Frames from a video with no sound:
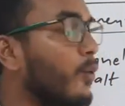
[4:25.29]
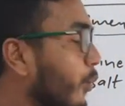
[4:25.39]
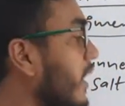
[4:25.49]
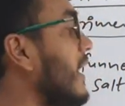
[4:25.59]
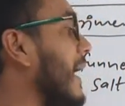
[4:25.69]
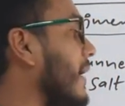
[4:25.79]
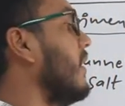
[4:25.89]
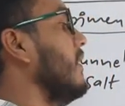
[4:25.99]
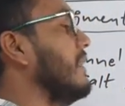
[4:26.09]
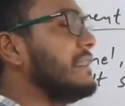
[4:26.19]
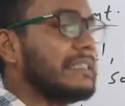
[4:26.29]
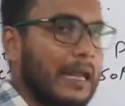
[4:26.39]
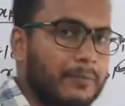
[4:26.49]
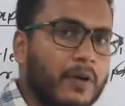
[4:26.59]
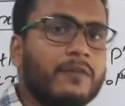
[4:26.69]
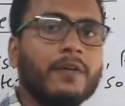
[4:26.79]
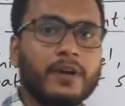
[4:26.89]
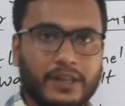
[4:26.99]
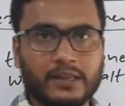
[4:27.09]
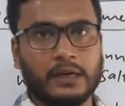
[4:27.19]
We get this type of
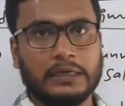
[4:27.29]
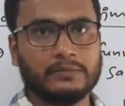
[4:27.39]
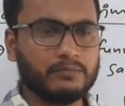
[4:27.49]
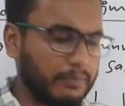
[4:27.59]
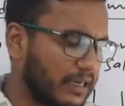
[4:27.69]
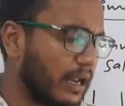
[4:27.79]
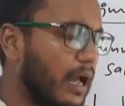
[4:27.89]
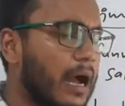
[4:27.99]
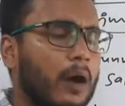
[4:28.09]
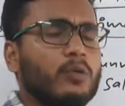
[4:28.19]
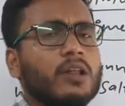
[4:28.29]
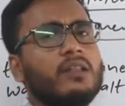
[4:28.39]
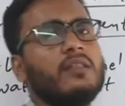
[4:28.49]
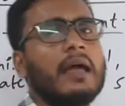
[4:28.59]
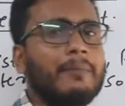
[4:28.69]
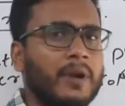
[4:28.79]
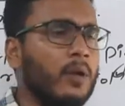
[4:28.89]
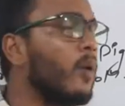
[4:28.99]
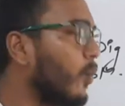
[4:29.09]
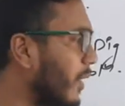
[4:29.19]
result. But how does this
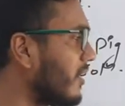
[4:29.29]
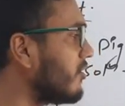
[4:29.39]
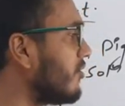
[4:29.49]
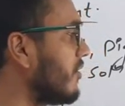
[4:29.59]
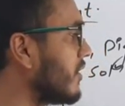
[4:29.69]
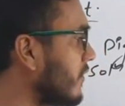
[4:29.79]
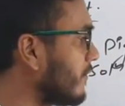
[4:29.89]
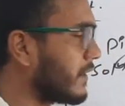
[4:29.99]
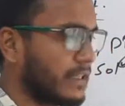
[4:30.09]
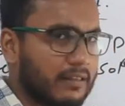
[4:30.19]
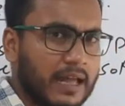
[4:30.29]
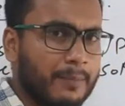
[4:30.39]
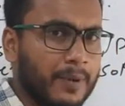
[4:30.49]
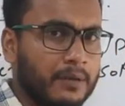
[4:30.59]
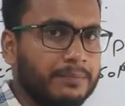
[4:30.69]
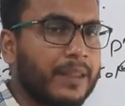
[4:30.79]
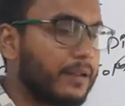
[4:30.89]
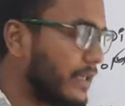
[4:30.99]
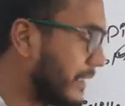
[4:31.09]
happen? What is the reason for this happen?